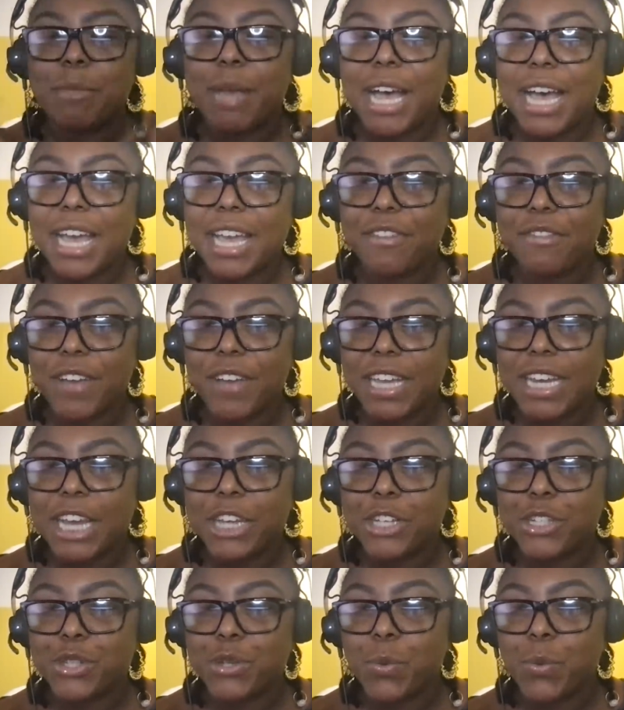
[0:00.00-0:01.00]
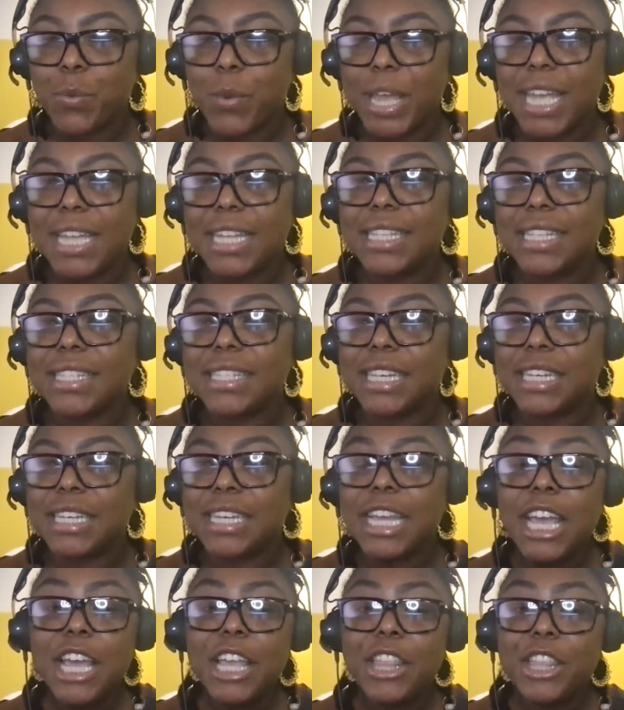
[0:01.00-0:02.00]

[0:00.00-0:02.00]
my financial wins and